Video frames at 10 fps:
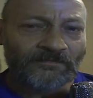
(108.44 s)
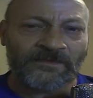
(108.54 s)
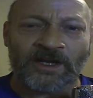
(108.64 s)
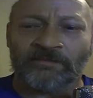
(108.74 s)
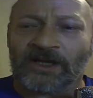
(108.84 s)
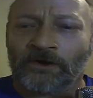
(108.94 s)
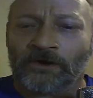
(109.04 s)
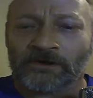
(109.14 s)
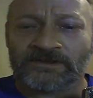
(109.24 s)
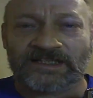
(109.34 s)
there'll be
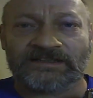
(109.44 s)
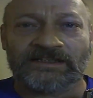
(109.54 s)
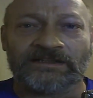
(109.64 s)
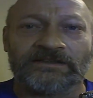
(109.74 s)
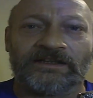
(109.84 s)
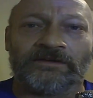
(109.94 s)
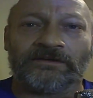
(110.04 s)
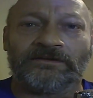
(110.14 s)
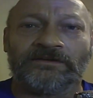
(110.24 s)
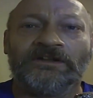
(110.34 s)
cards at the end of
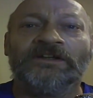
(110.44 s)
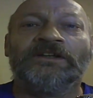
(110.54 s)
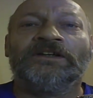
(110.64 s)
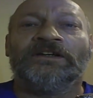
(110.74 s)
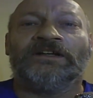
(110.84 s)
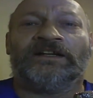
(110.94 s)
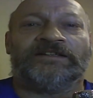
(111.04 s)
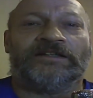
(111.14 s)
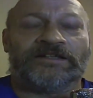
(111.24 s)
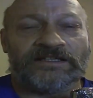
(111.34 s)
here, at
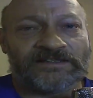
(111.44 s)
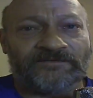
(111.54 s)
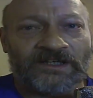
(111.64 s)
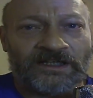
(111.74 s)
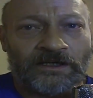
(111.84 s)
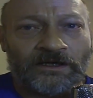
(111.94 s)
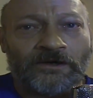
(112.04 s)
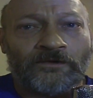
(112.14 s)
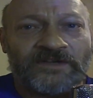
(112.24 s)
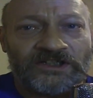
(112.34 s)
the end of this
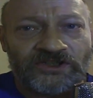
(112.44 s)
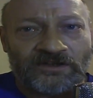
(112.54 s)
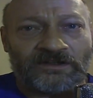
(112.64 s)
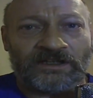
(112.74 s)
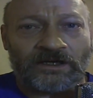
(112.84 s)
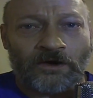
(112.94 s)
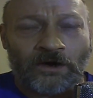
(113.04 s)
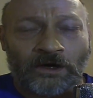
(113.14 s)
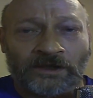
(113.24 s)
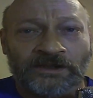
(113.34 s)
video, that you can click
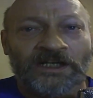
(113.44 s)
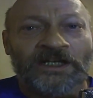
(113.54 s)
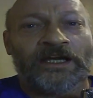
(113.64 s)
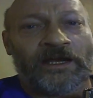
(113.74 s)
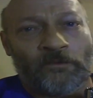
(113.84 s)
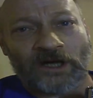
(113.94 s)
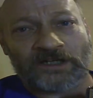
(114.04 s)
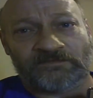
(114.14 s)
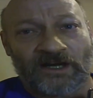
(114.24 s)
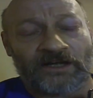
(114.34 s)
on and
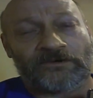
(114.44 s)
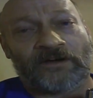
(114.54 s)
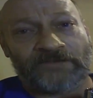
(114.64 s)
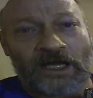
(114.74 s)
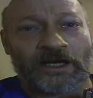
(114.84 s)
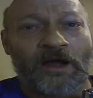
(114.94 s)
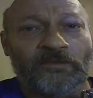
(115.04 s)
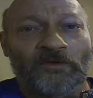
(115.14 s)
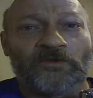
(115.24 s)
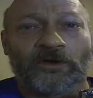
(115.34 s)
watch my other. I've got a
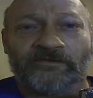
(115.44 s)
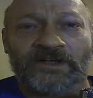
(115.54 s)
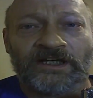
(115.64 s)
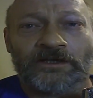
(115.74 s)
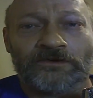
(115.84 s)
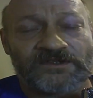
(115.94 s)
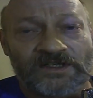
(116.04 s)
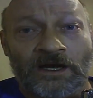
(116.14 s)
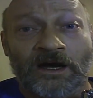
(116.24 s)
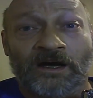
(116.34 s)
couple more videos
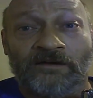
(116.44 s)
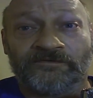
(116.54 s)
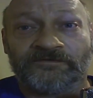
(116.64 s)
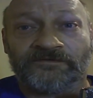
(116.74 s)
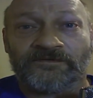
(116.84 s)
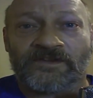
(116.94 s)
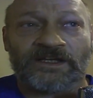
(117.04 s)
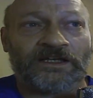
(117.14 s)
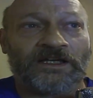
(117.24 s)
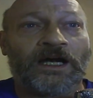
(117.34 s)
of
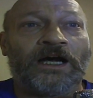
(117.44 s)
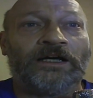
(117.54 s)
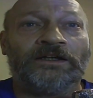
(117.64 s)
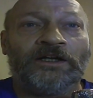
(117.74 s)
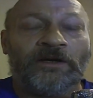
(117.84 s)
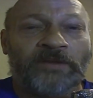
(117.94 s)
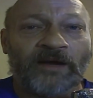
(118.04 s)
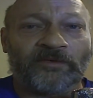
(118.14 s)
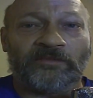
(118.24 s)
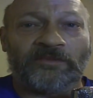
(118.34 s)
the uh,
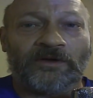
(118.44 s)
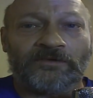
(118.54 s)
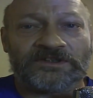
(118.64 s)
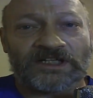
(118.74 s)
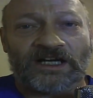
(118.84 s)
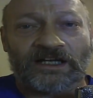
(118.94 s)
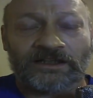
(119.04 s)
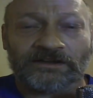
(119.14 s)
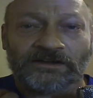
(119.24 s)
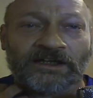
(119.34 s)
paper mill, which I
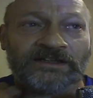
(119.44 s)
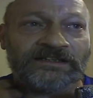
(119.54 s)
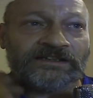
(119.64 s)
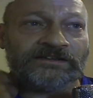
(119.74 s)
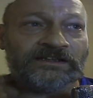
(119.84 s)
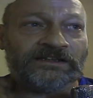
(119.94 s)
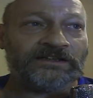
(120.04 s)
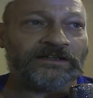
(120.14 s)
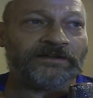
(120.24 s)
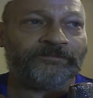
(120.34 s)
I did the.
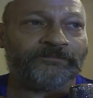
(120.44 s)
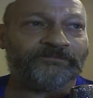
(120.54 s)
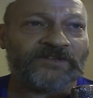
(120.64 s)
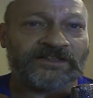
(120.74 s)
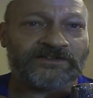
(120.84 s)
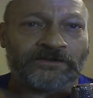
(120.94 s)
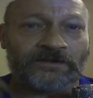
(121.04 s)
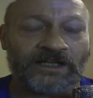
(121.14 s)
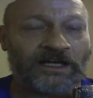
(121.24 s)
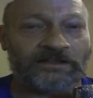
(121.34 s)
Uh,
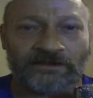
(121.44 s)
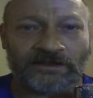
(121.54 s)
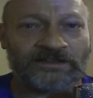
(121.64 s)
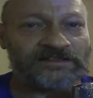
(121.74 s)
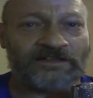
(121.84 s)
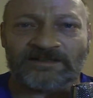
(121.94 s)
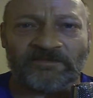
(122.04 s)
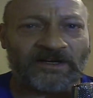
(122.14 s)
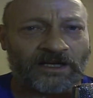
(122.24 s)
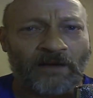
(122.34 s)
Internally, I, I, I
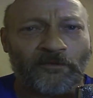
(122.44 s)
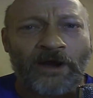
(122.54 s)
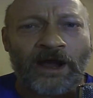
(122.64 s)
spent a couple